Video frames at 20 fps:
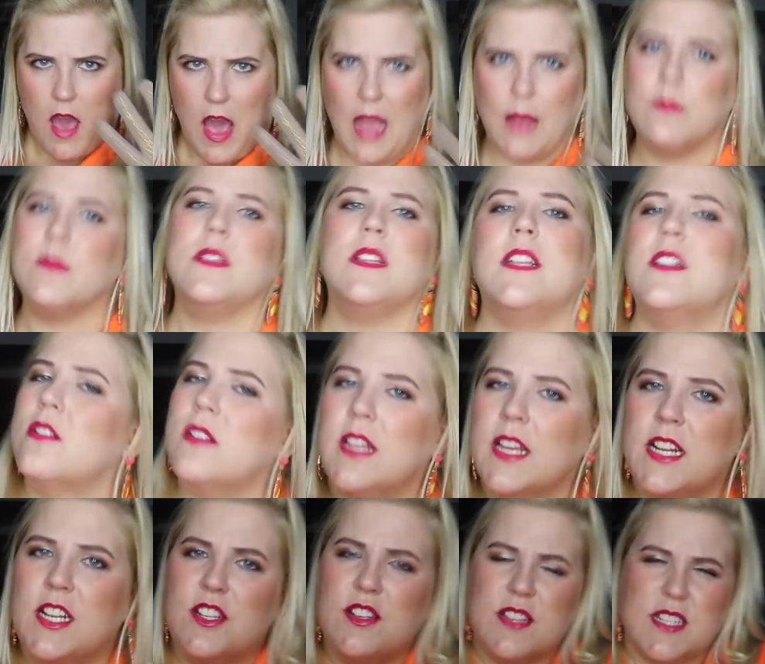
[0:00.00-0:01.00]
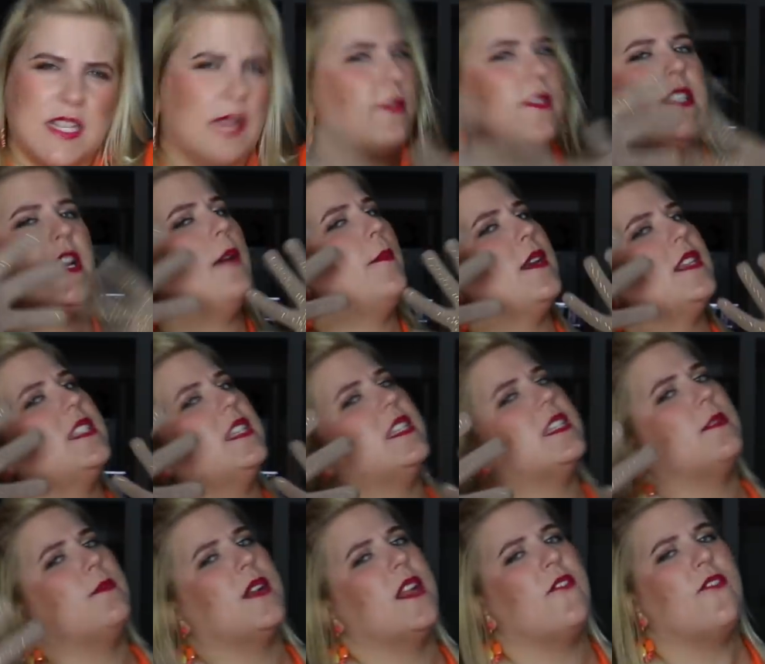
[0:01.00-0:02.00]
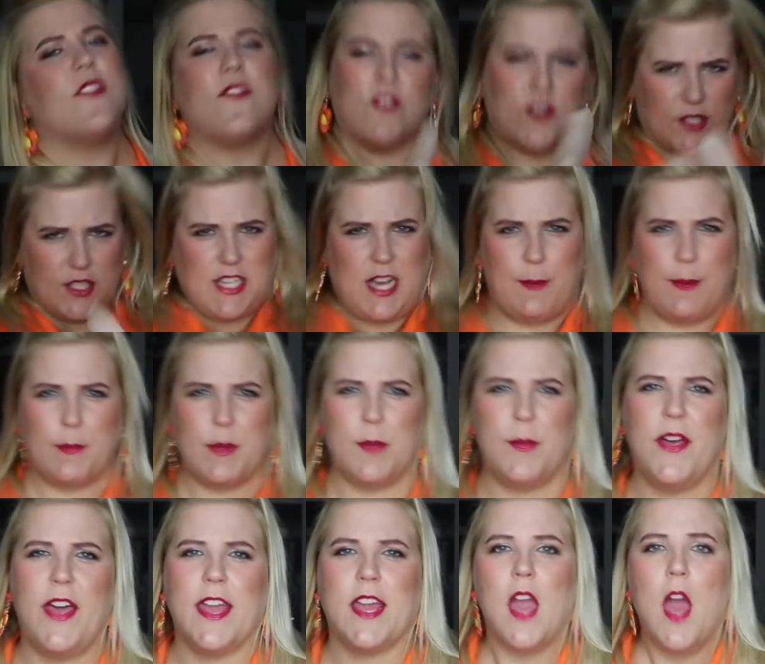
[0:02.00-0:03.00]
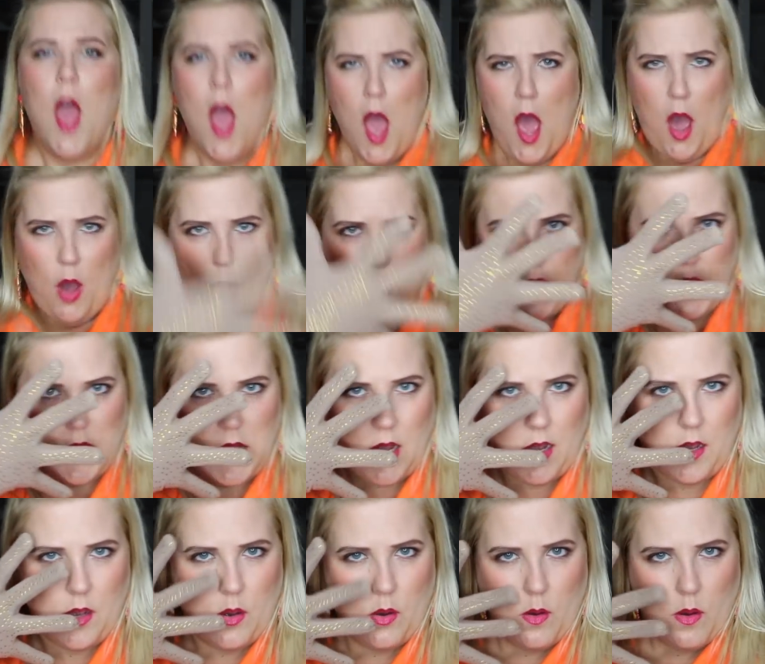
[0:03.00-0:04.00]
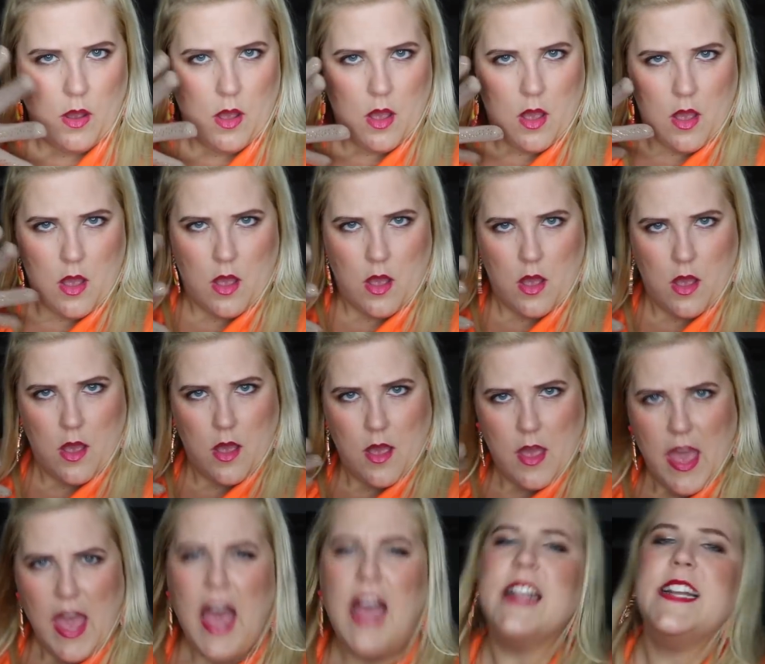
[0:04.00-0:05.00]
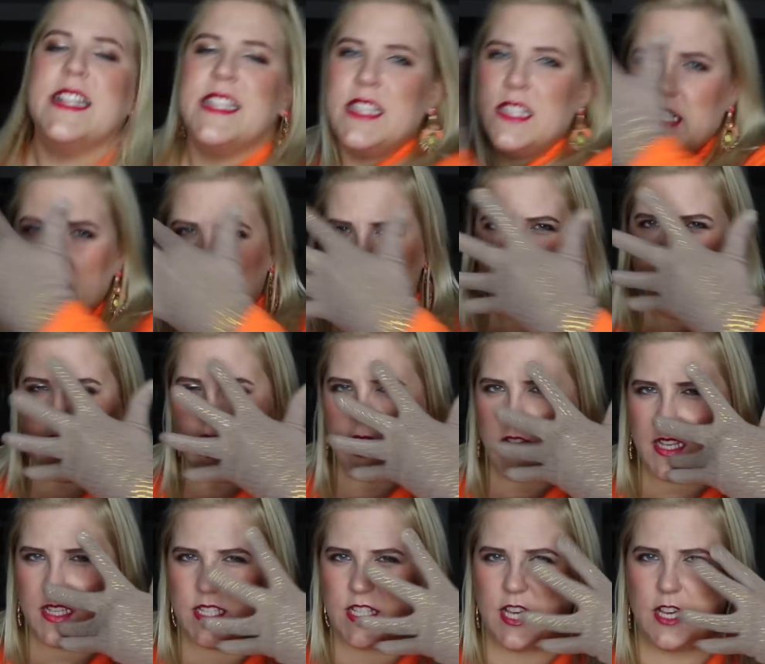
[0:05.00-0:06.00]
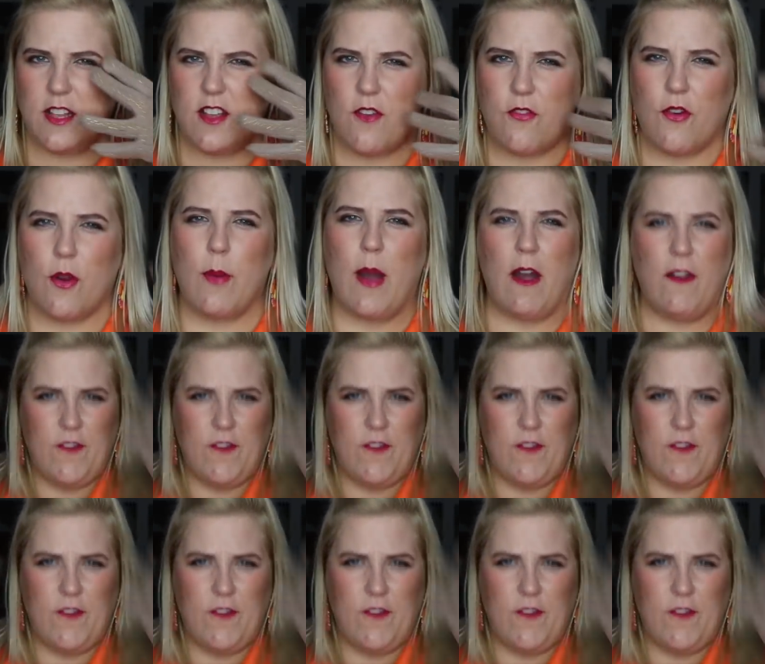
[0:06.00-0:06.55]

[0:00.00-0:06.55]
I'm literally going to do this every time I see somebody for the first time. I'm going to be like, oh, hello. I didn't see you for a while.